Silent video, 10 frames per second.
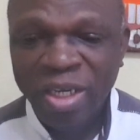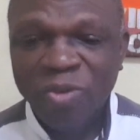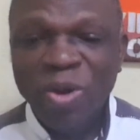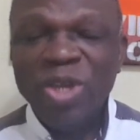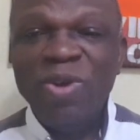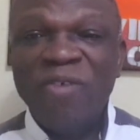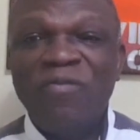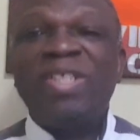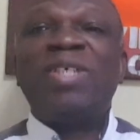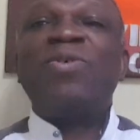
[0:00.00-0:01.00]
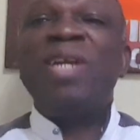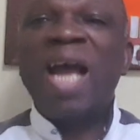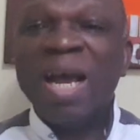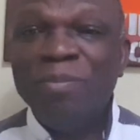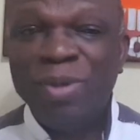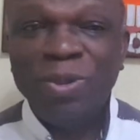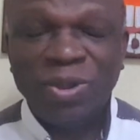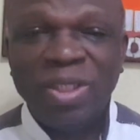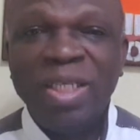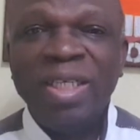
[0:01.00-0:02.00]
When you are physically
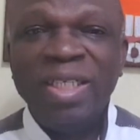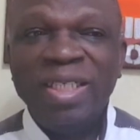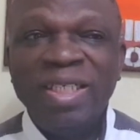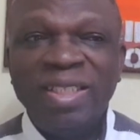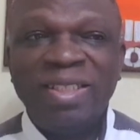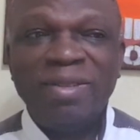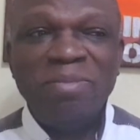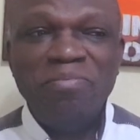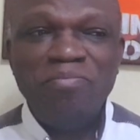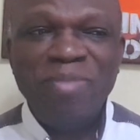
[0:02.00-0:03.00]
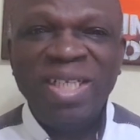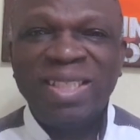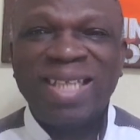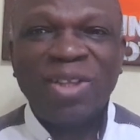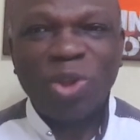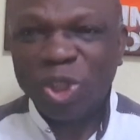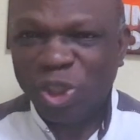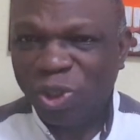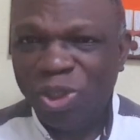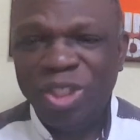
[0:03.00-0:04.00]
abused, is mental
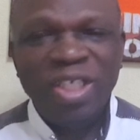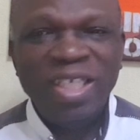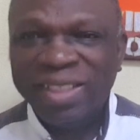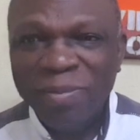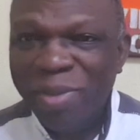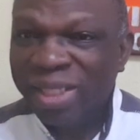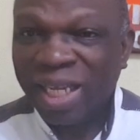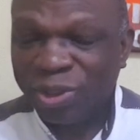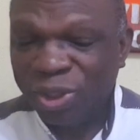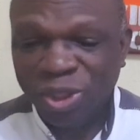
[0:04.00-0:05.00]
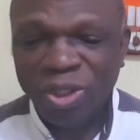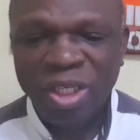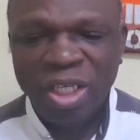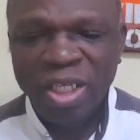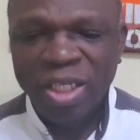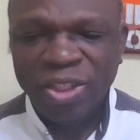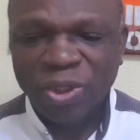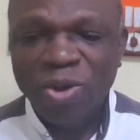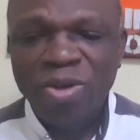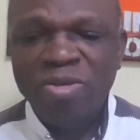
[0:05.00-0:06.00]
torture. It's a mental torture.
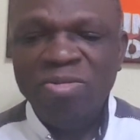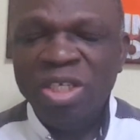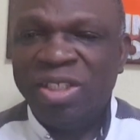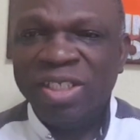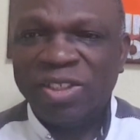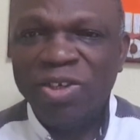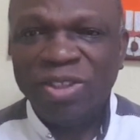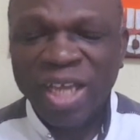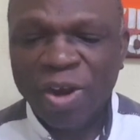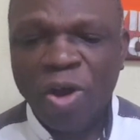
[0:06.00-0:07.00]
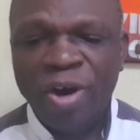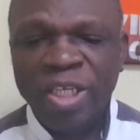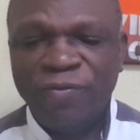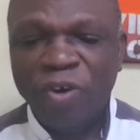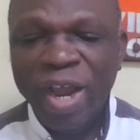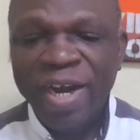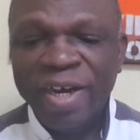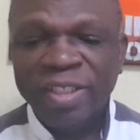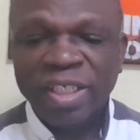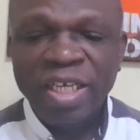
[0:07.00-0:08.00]
So it is not encouraged for any
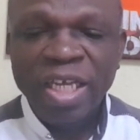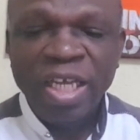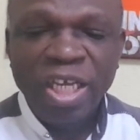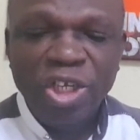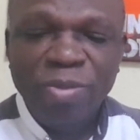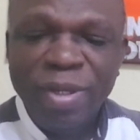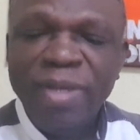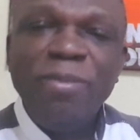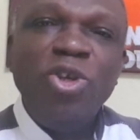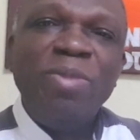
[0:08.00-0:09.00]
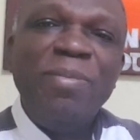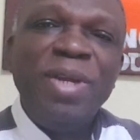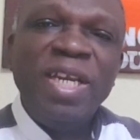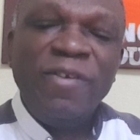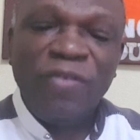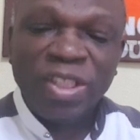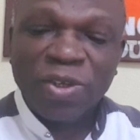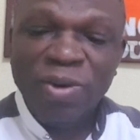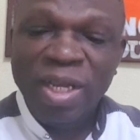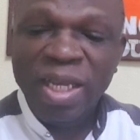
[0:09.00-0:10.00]
reason. You may be in a
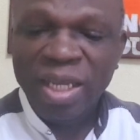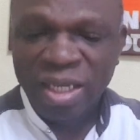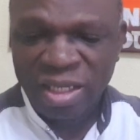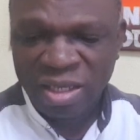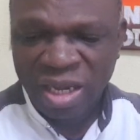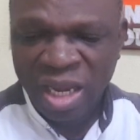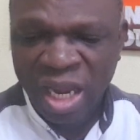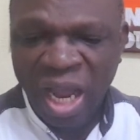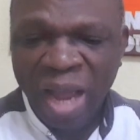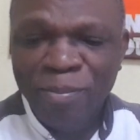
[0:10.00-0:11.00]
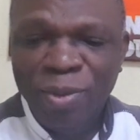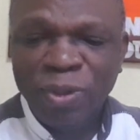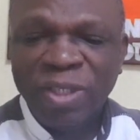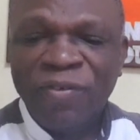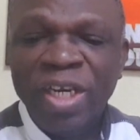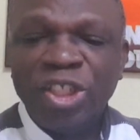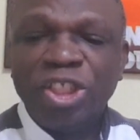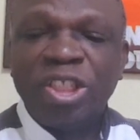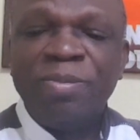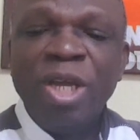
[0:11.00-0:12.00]
physically abusive
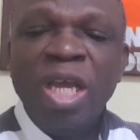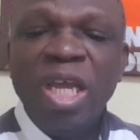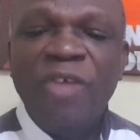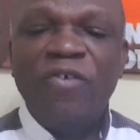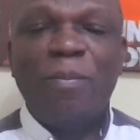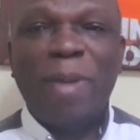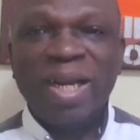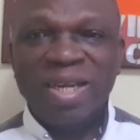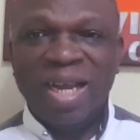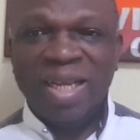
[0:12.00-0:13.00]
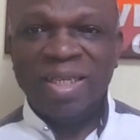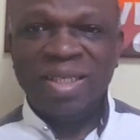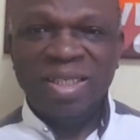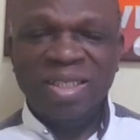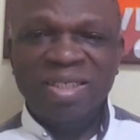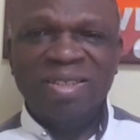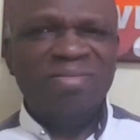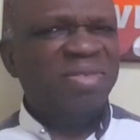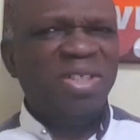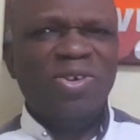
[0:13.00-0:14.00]
relationship if your partner,
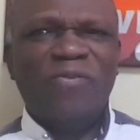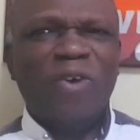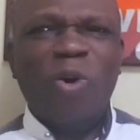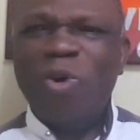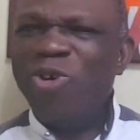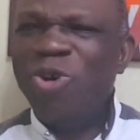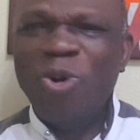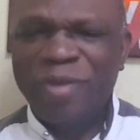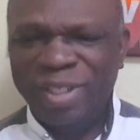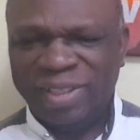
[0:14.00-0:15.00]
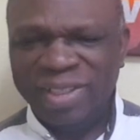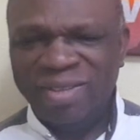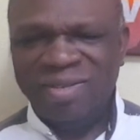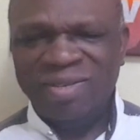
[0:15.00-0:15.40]
for no reason,